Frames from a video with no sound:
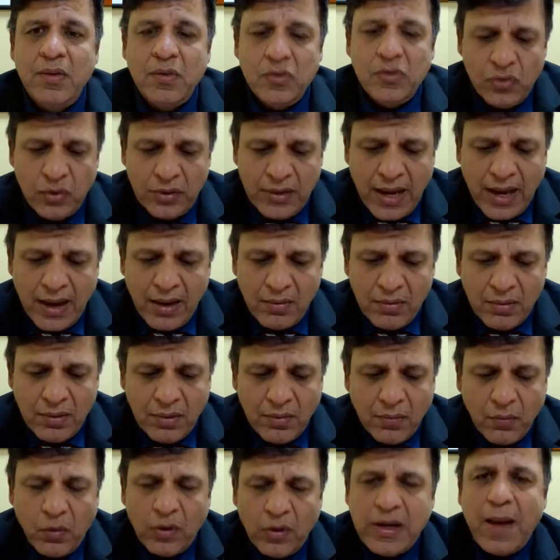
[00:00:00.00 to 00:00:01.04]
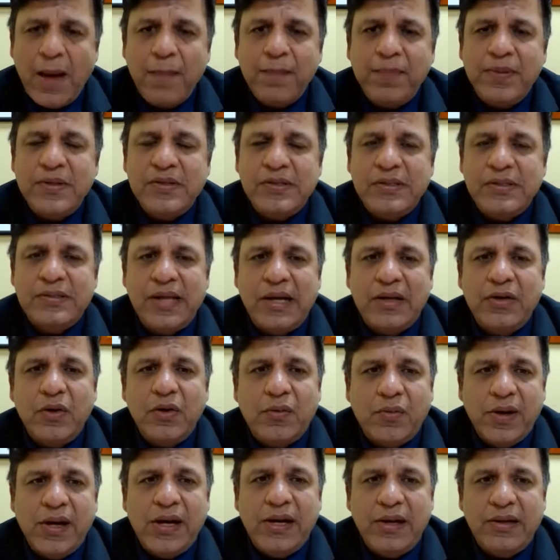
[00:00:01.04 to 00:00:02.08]
So now what happens is that you
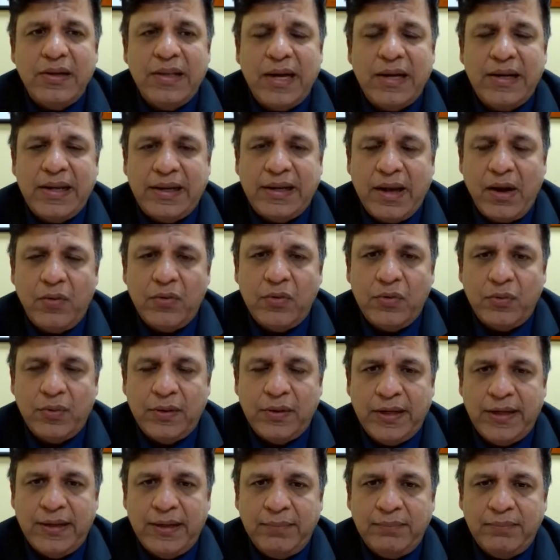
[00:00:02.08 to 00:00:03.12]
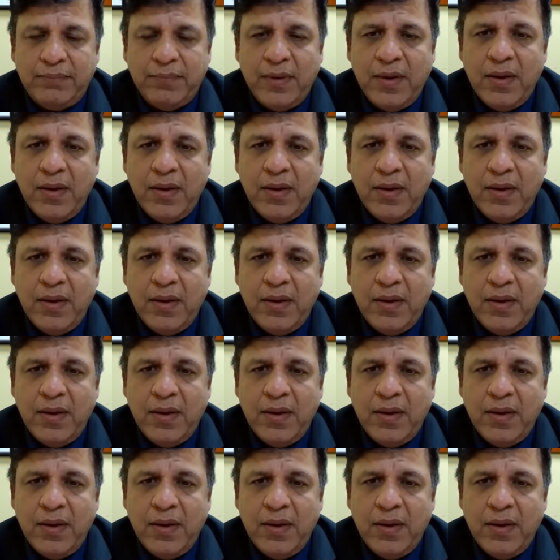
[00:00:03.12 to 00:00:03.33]
created that account over there